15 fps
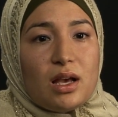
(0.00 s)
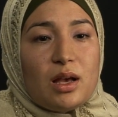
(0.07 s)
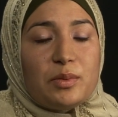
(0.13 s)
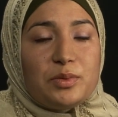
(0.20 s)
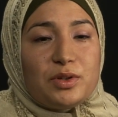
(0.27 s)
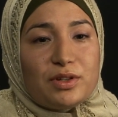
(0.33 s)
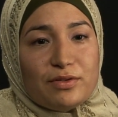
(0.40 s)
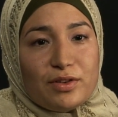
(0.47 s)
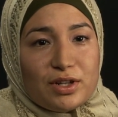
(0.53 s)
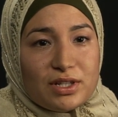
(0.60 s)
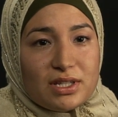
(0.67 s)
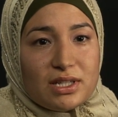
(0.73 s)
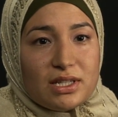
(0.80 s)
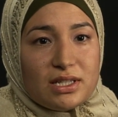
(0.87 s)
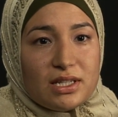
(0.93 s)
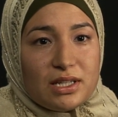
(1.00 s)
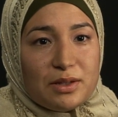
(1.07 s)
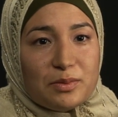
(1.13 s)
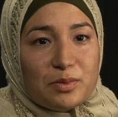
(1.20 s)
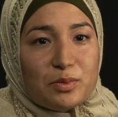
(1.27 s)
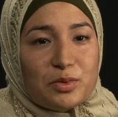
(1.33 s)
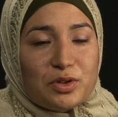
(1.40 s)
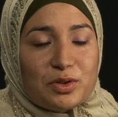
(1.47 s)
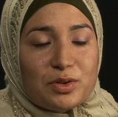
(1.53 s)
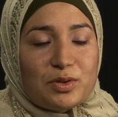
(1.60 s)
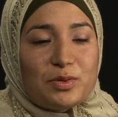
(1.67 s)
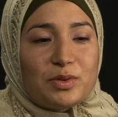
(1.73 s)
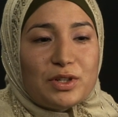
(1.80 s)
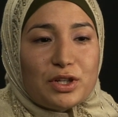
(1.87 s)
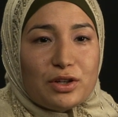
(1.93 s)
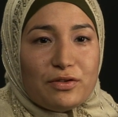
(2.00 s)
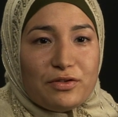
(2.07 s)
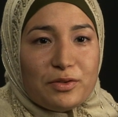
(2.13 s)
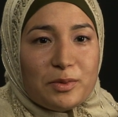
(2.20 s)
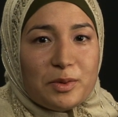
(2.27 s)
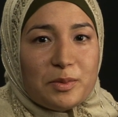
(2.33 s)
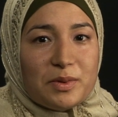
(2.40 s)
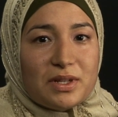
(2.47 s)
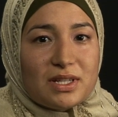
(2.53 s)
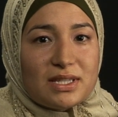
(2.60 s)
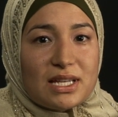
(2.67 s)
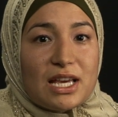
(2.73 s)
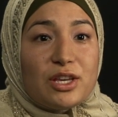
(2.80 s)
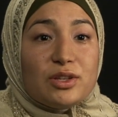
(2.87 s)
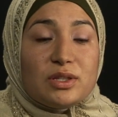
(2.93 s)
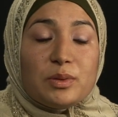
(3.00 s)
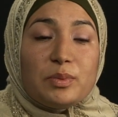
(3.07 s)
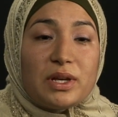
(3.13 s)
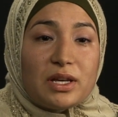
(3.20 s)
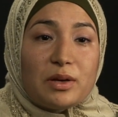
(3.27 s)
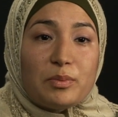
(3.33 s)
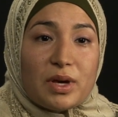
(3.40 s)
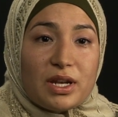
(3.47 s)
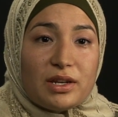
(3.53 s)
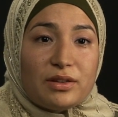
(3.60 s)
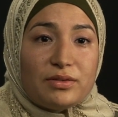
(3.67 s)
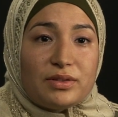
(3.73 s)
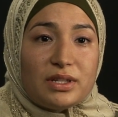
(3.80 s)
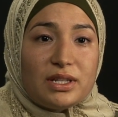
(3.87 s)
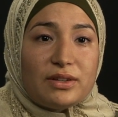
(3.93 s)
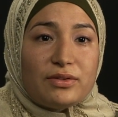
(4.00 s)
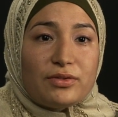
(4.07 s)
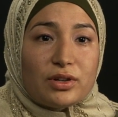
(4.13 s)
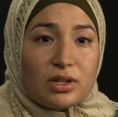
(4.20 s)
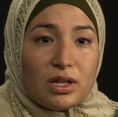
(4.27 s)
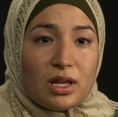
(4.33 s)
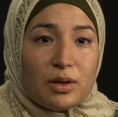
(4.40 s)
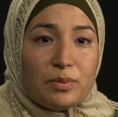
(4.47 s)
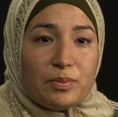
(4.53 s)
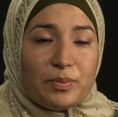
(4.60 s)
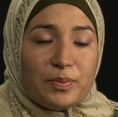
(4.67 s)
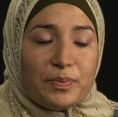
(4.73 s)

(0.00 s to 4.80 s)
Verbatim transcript: up to the varsity team, which was really good for me because I used to play competitively for club.